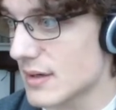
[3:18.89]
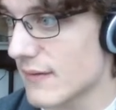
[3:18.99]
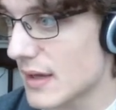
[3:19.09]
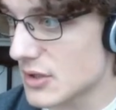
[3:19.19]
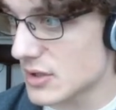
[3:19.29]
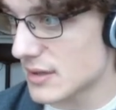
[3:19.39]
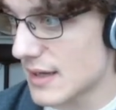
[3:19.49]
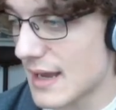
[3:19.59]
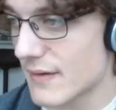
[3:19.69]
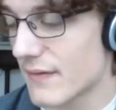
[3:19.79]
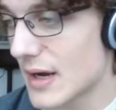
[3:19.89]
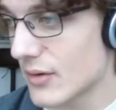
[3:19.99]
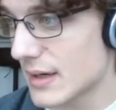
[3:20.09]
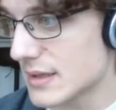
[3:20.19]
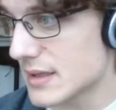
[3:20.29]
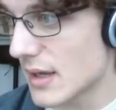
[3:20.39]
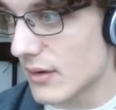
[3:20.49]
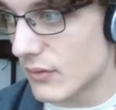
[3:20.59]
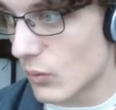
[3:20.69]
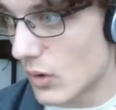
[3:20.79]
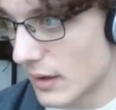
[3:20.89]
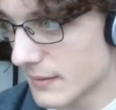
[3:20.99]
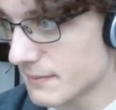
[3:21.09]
deviation and variance of 1.